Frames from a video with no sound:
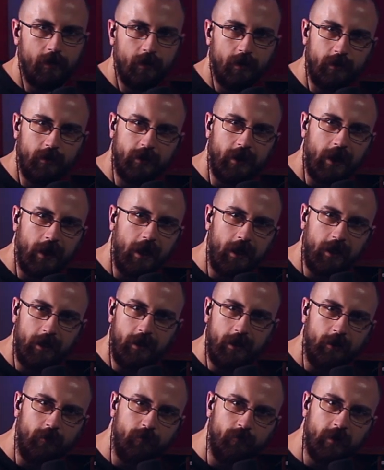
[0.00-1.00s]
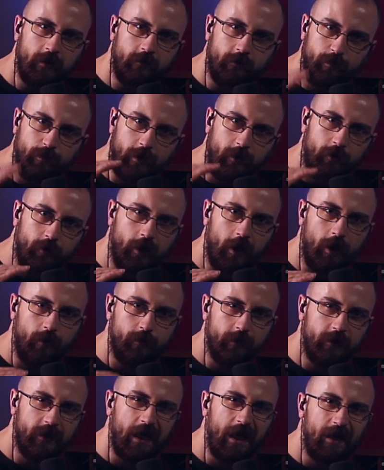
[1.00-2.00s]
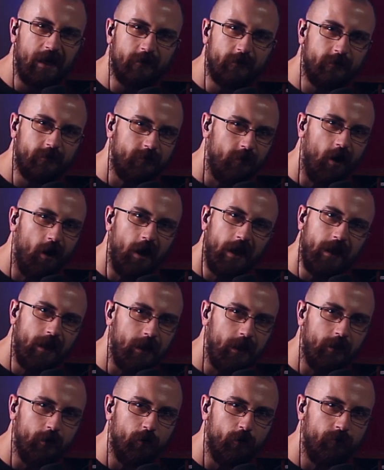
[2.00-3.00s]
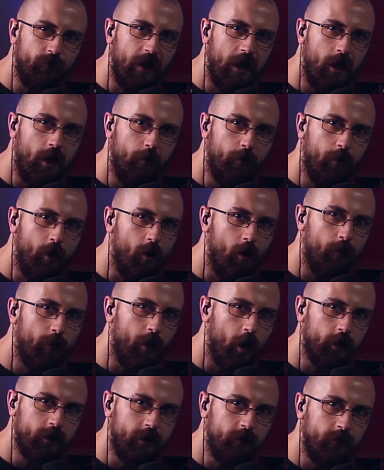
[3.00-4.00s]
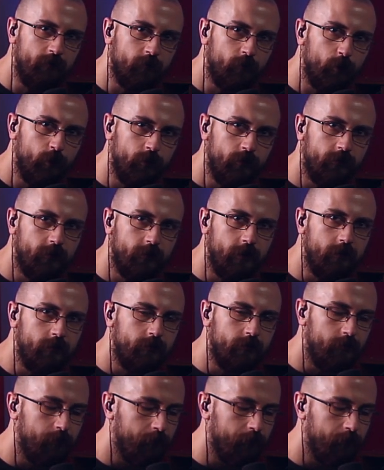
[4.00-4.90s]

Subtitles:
Yeah, here in this build-up, you get a slight hint of their pop-punk influences.